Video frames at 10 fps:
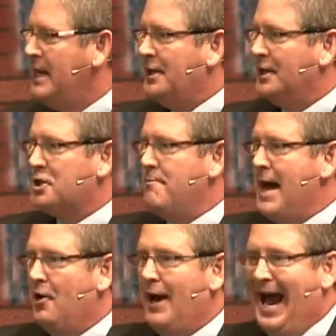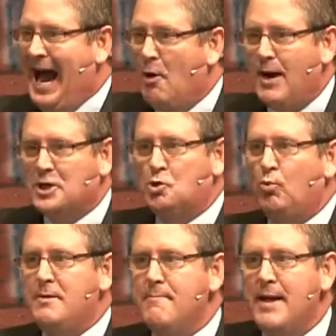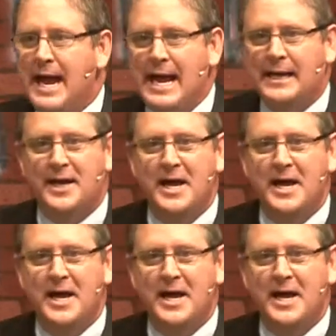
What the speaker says: It doesn't matter how much we make.